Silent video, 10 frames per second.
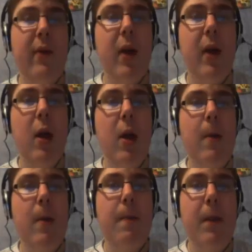or whatever,
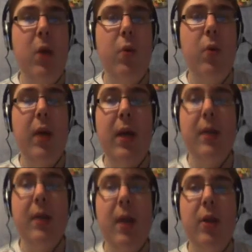then you
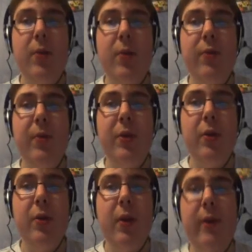need a
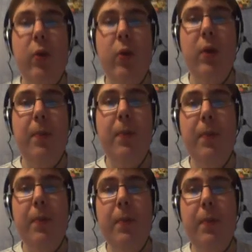subscription if you want to
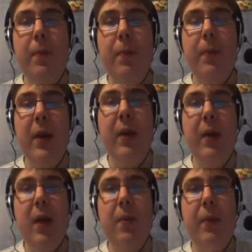
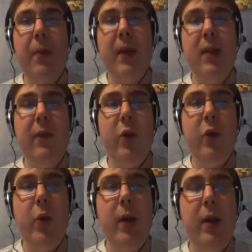play the game past
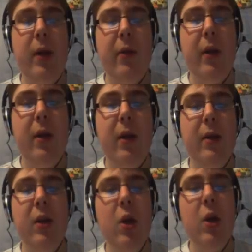level 20, I
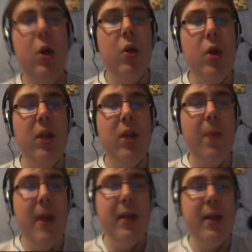think it is. So
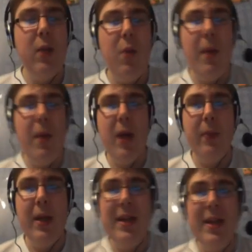that's basically what
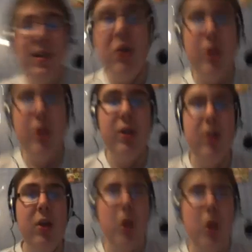pay to play is. It's
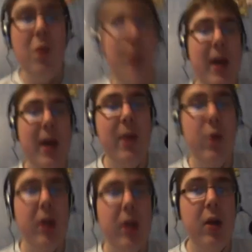just you
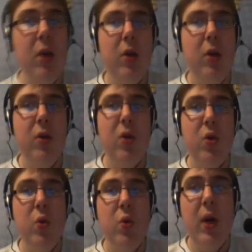paying money
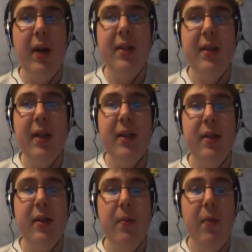to
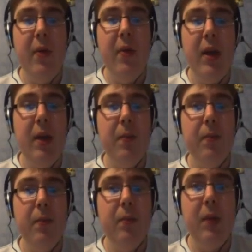access
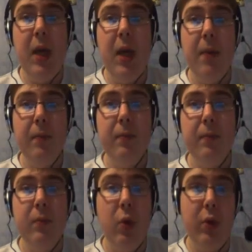the game
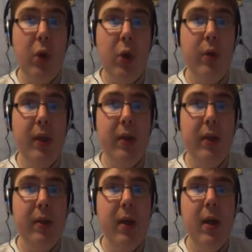or
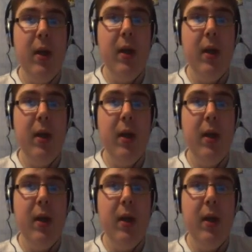content.